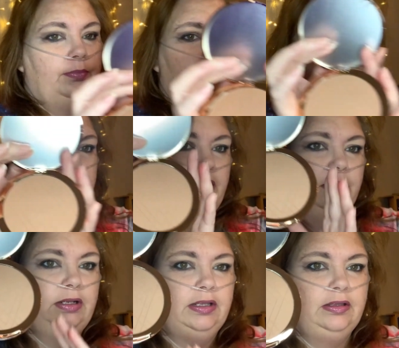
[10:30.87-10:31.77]
But there
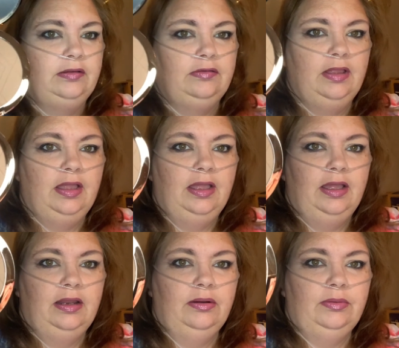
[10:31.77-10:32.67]
it is.
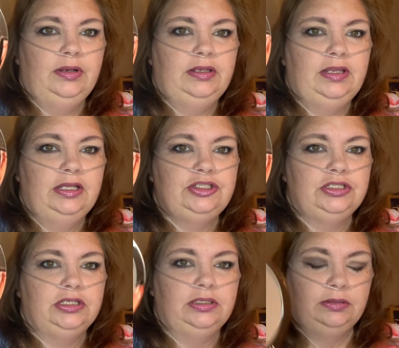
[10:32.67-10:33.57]
I don't want to touch
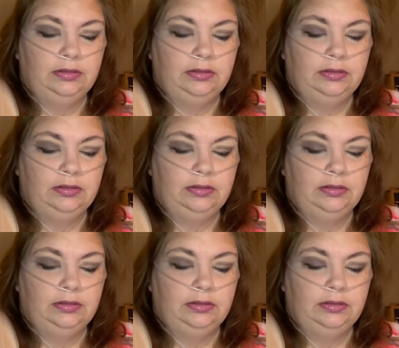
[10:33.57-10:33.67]
it,